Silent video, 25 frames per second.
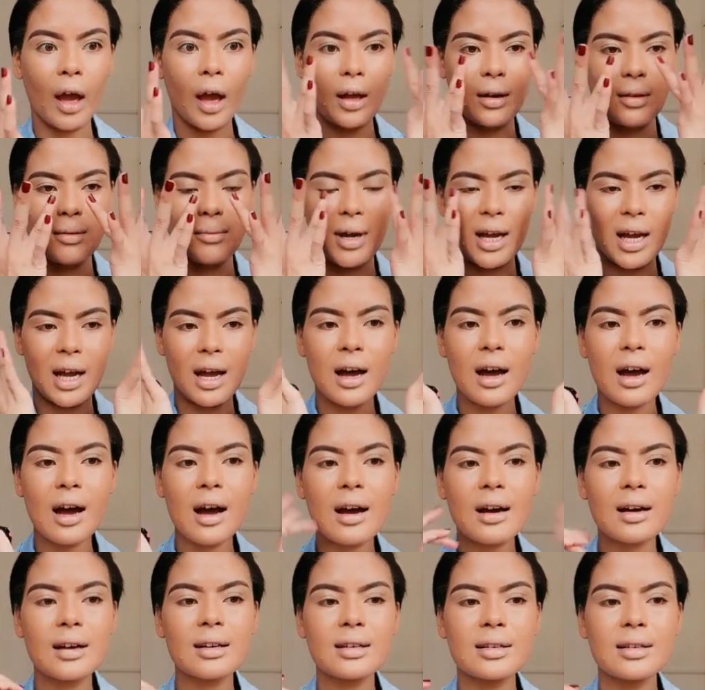under my
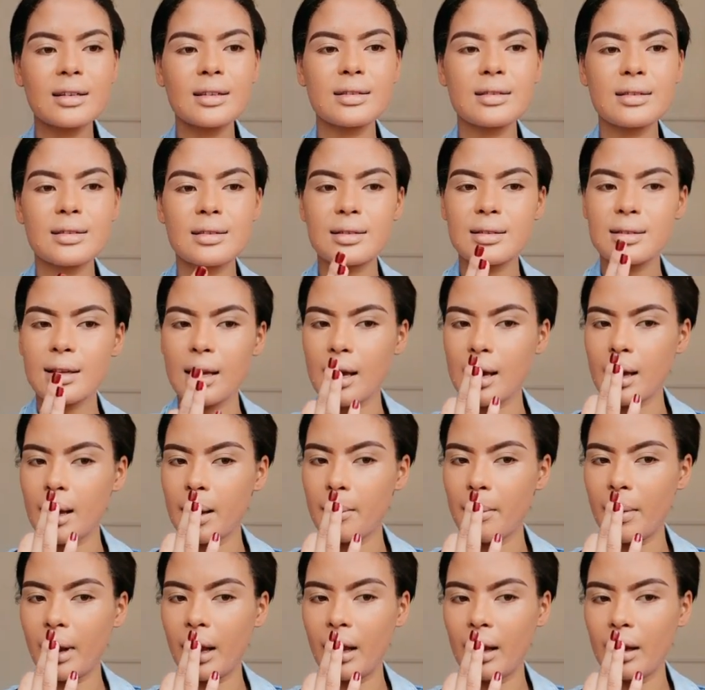eyes,
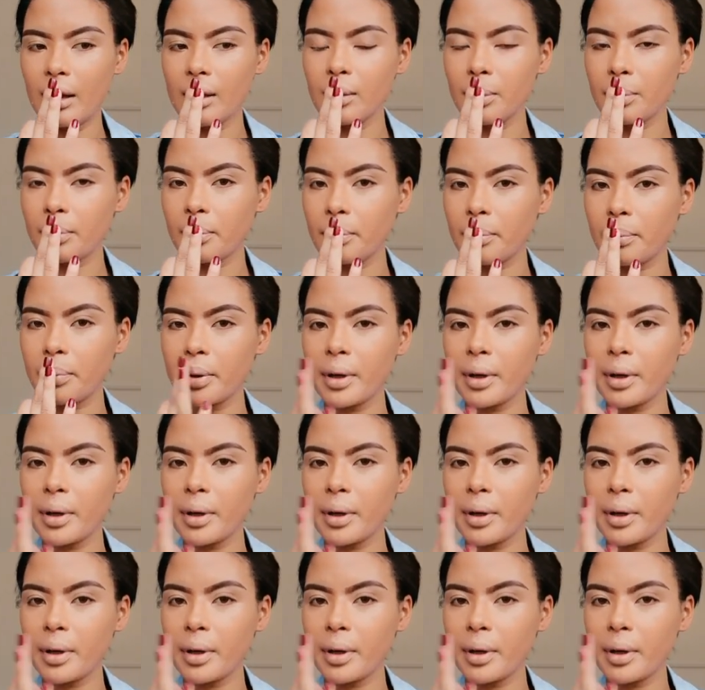my lip,